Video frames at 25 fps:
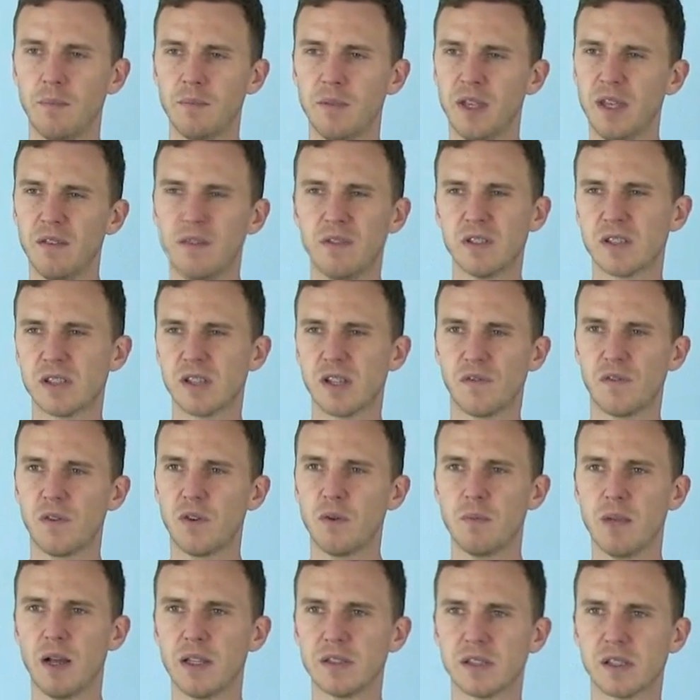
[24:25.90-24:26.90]
even just a
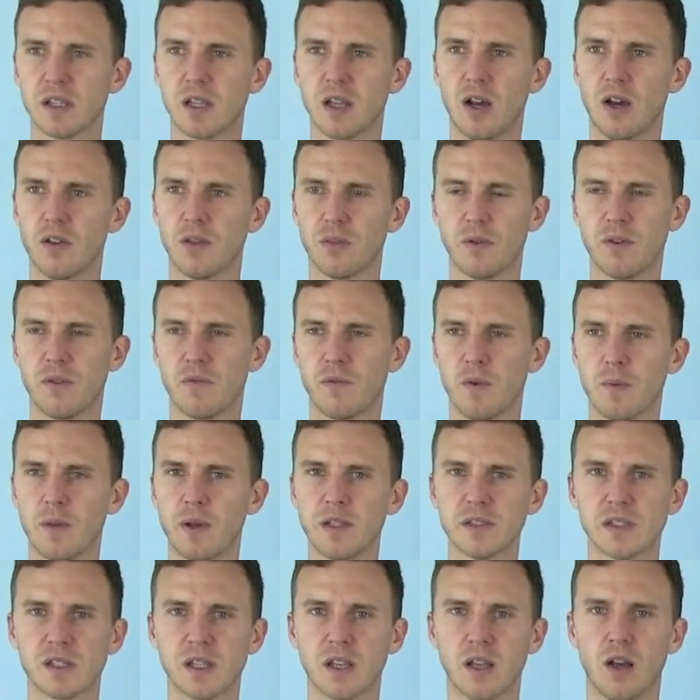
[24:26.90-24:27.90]
few months ago, 3 or 4
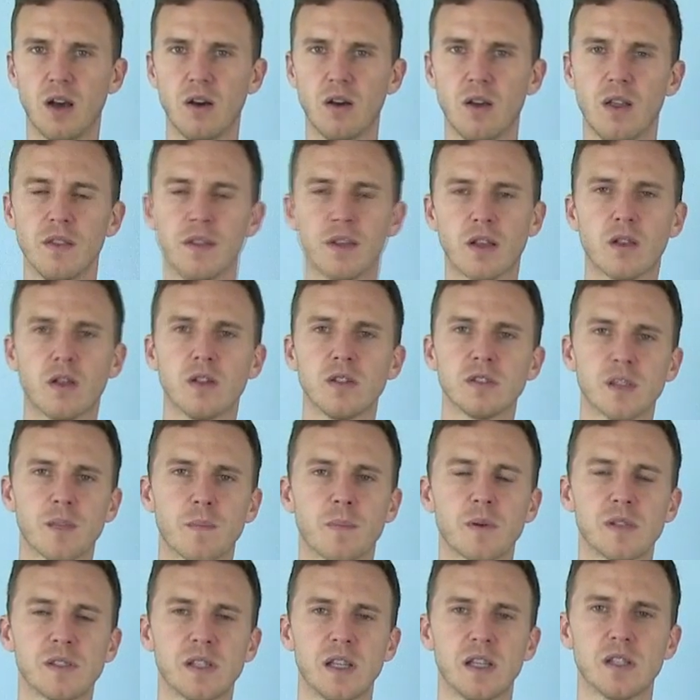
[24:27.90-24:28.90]
months ago, the closing
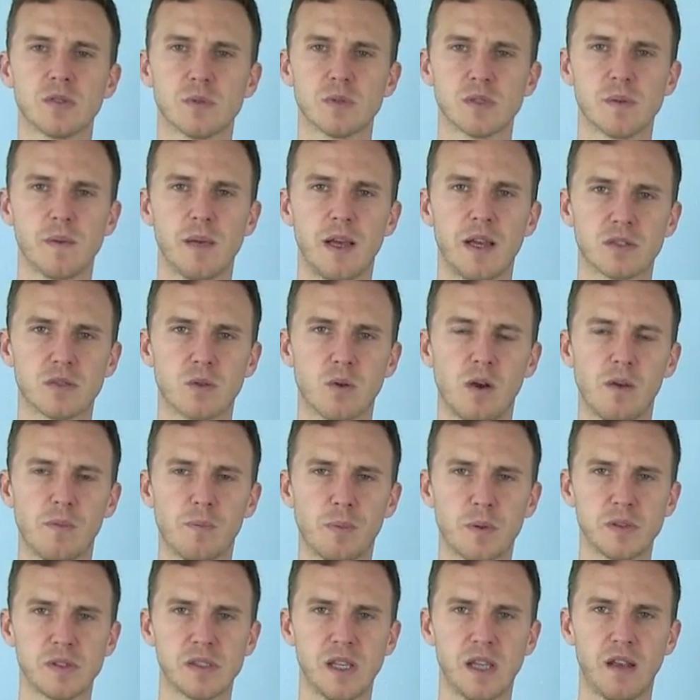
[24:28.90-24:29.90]
percentage was about
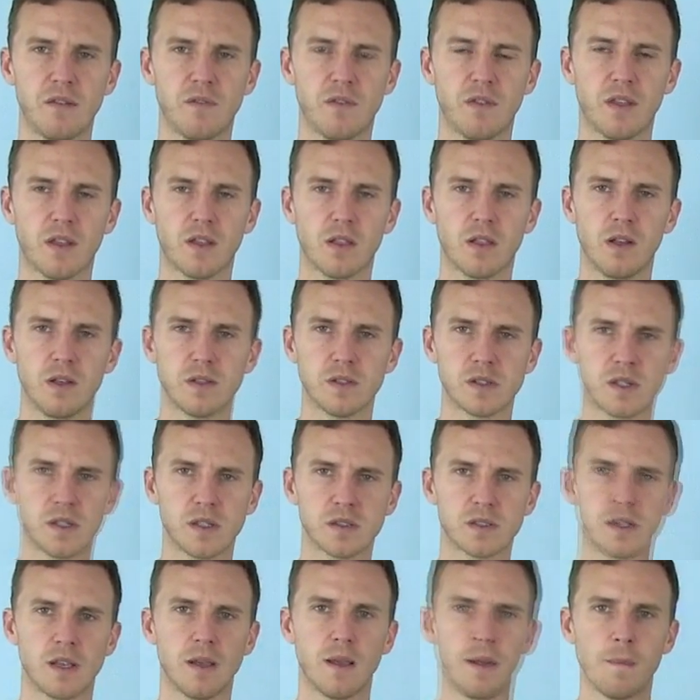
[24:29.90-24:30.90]
12% for the
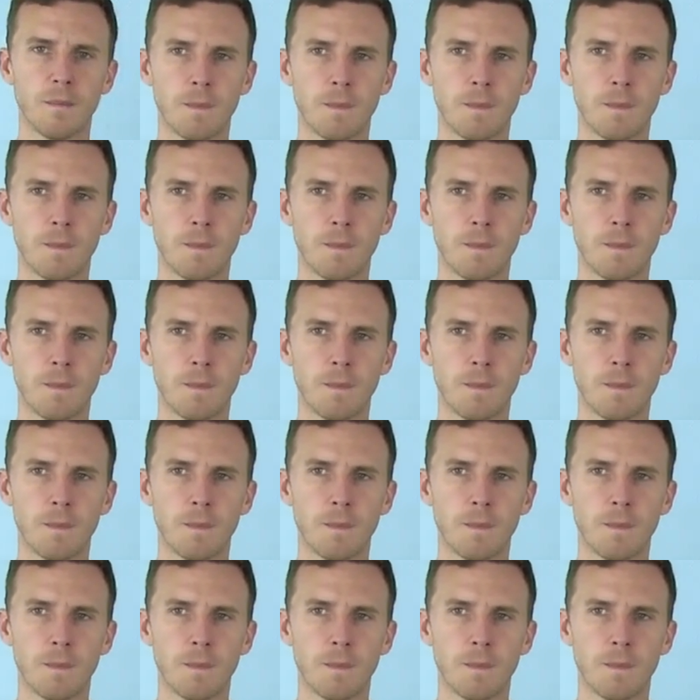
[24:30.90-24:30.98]
closers.